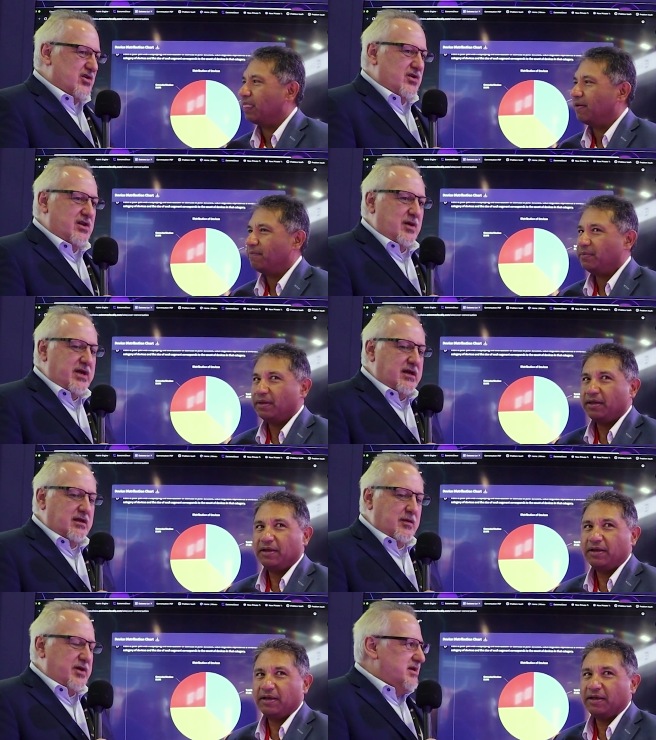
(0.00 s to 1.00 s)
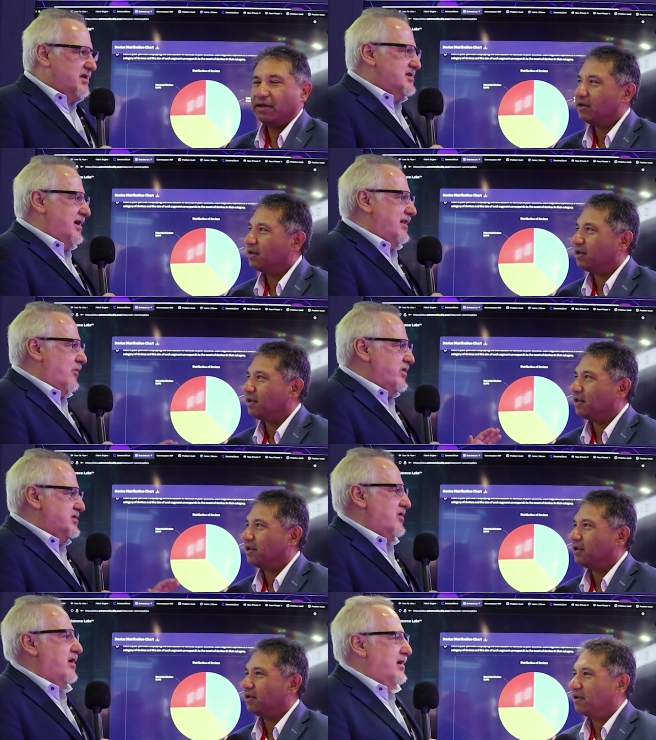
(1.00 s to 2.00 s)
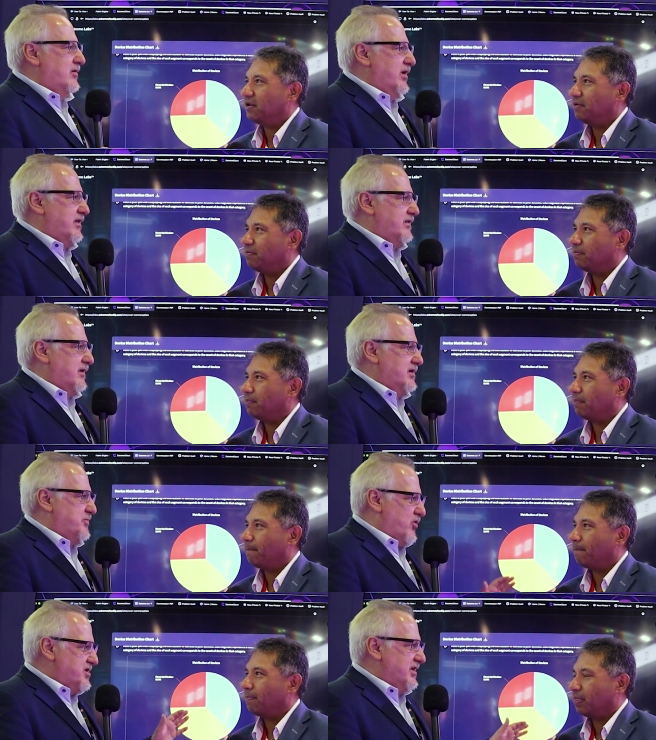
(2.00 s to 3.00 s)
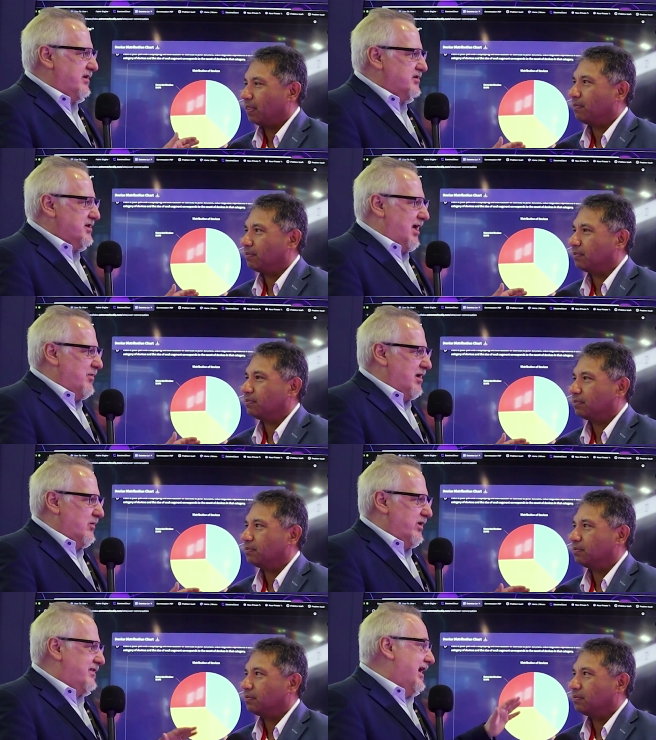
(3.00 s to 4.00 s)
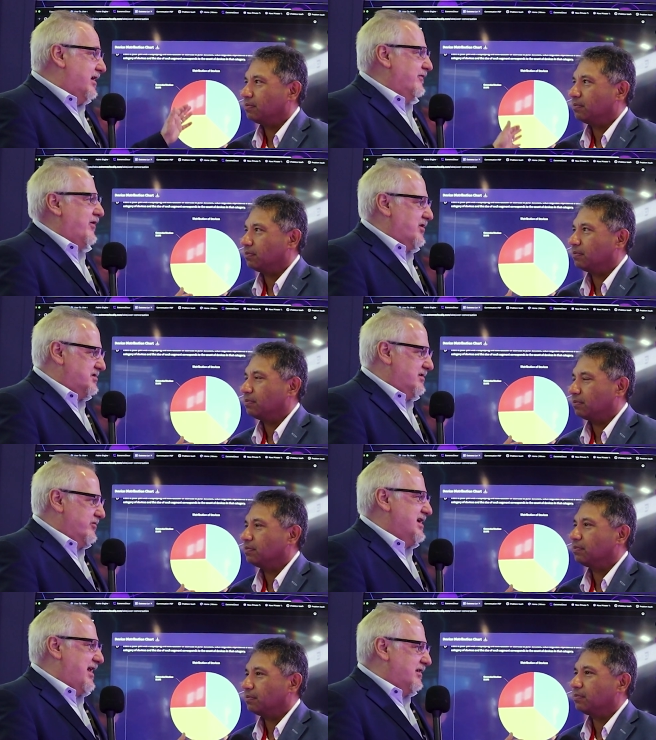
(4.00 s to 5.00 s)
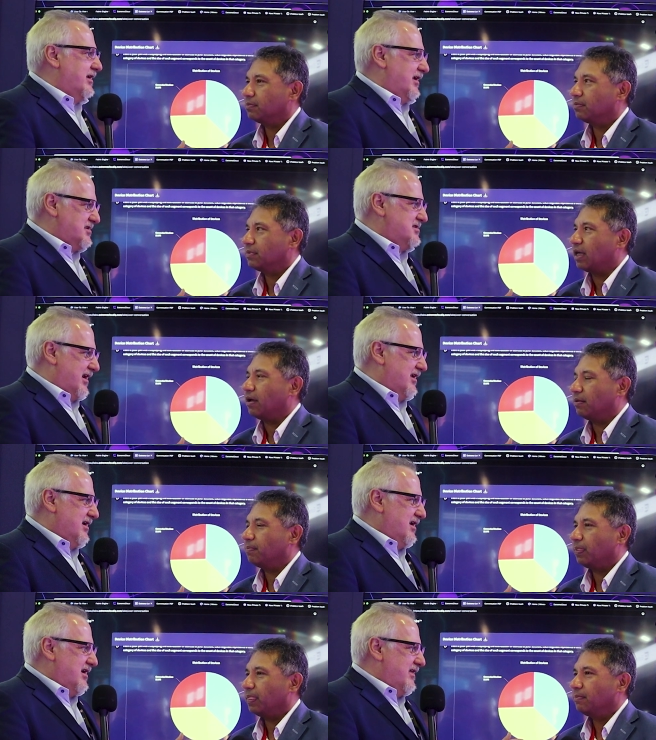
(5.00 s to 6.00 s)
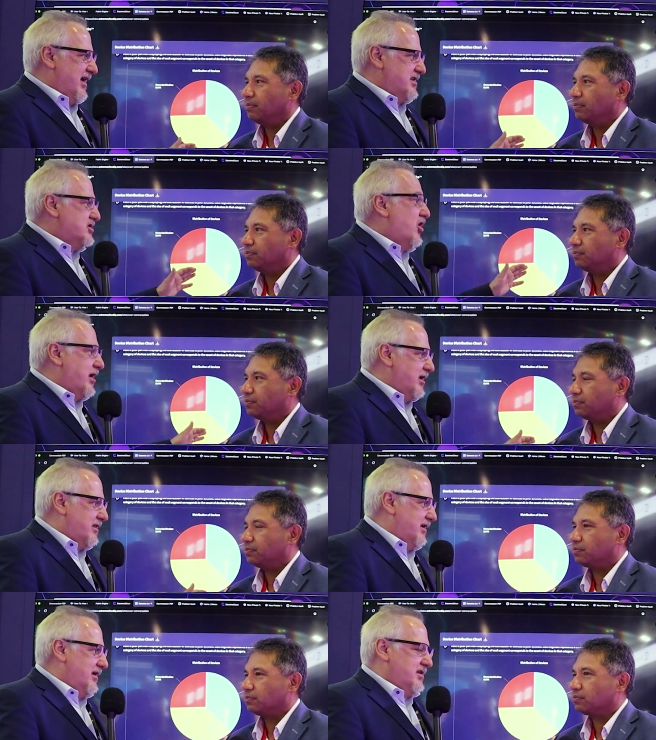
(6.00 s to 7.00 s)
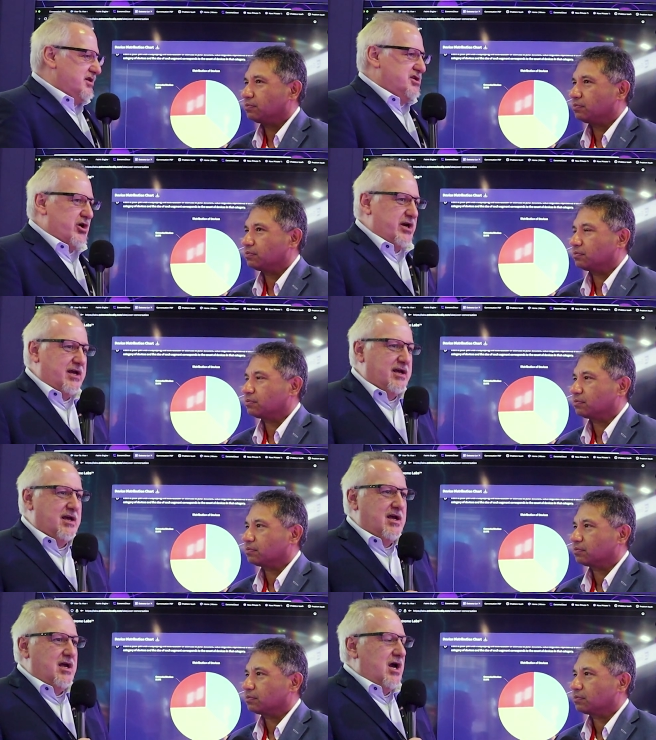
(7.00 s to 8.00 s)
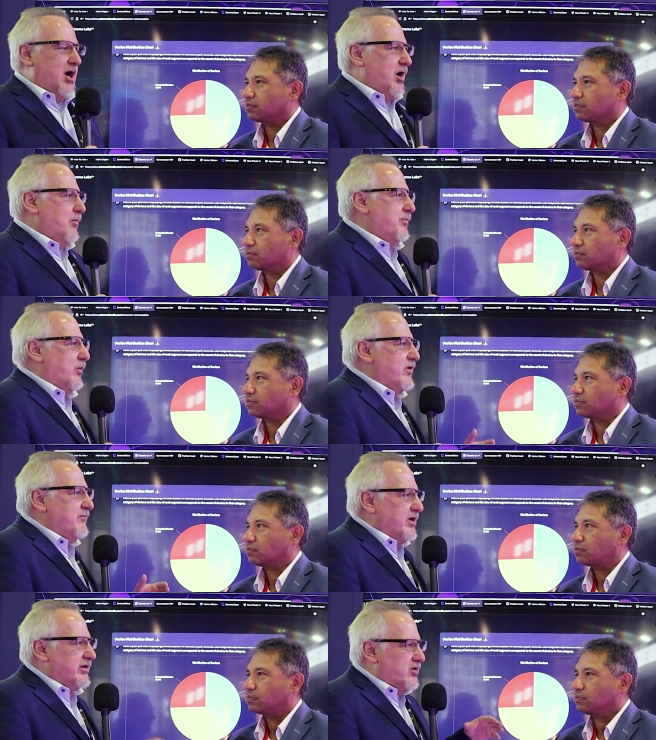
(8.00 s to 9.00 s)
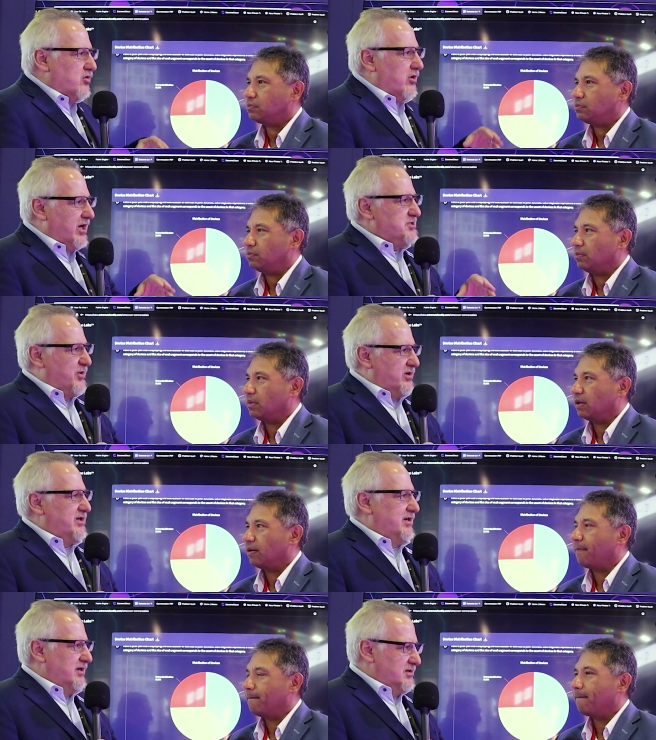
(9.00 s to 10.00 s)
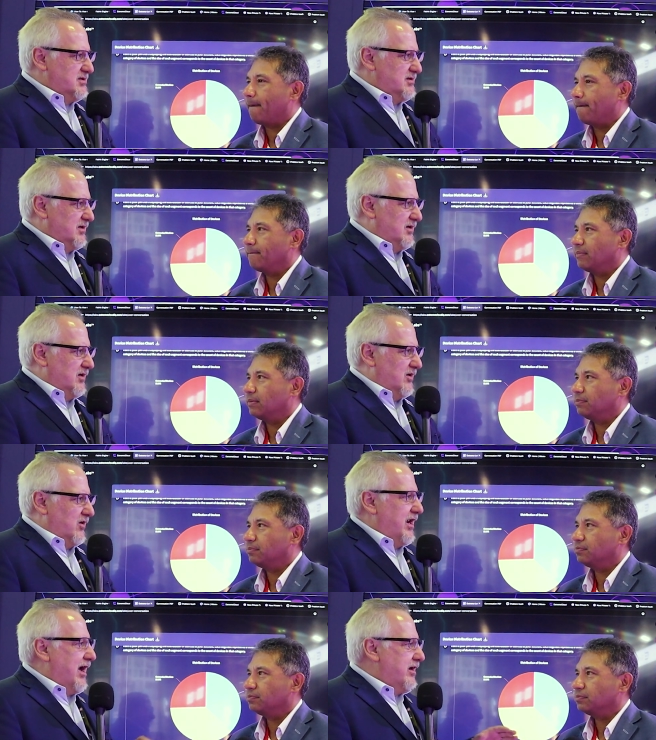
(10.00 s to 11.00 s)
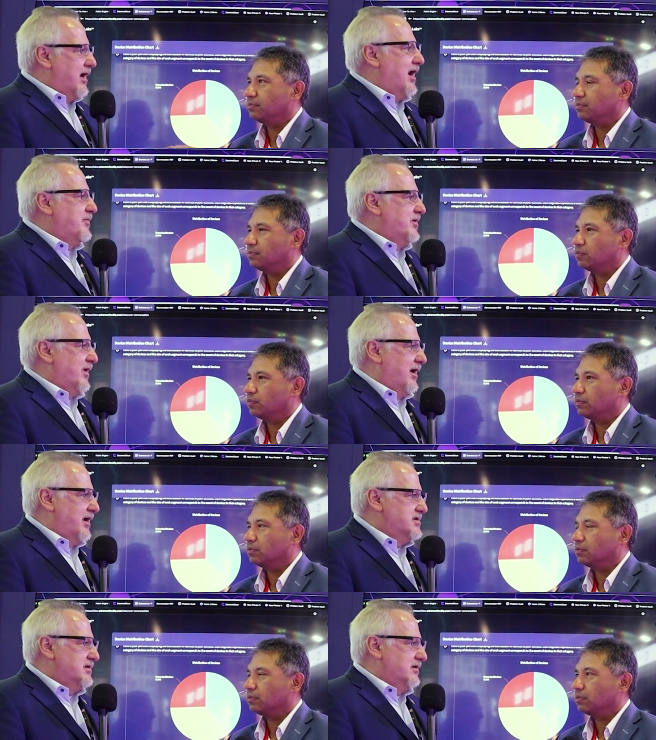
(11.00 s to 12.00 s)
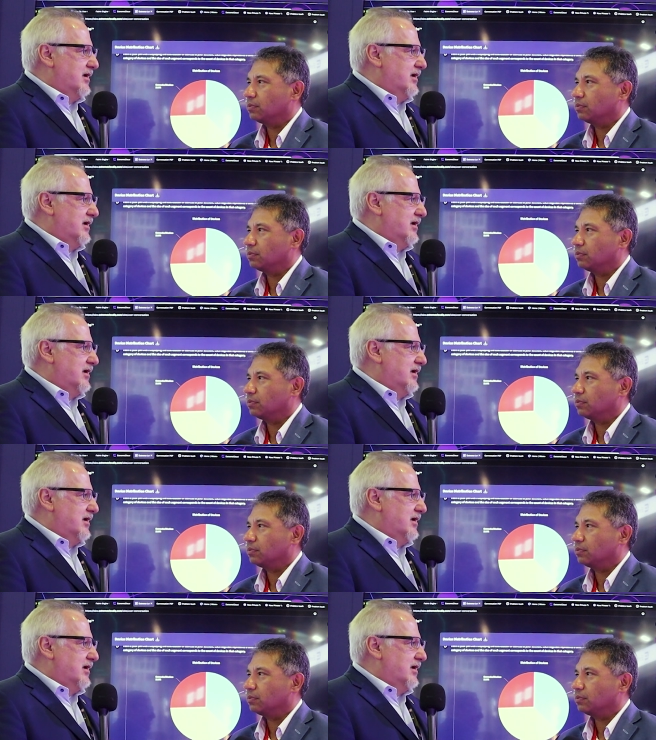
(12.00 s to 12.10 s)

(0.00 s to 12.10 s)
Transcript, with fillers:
Speaker 1: So let me let me just say that we started with sports and entertainment with data first. It was analytics yeah. that that started the the journey, uh, but we built core expertise on how to optimize